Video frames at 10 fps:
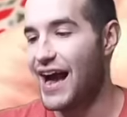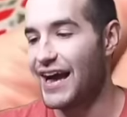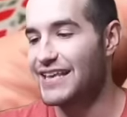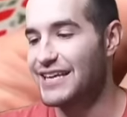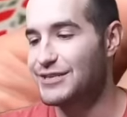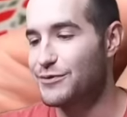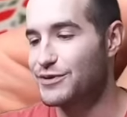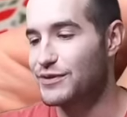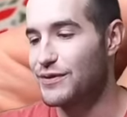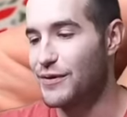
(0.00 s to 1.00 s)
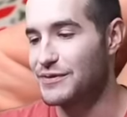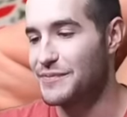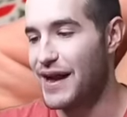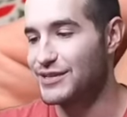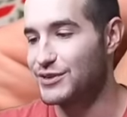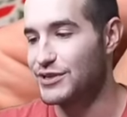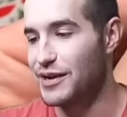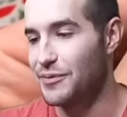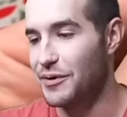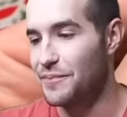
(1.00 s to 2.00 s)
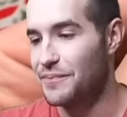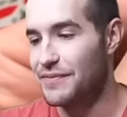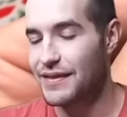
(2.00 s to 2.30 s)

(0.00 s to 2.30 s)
I guess it was it was Magic Jammer.